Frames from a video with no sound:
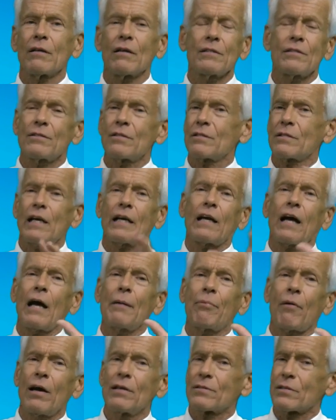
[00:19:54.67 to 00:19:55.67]
Let's just take high
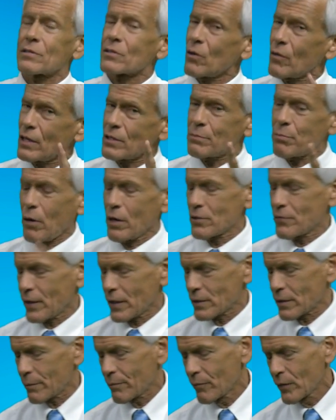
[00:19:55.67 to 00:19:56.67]
prices. No, that's price
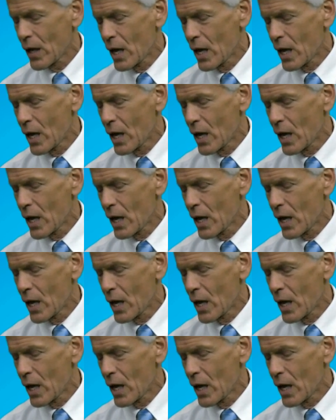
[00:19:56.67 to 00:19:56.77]
fixing.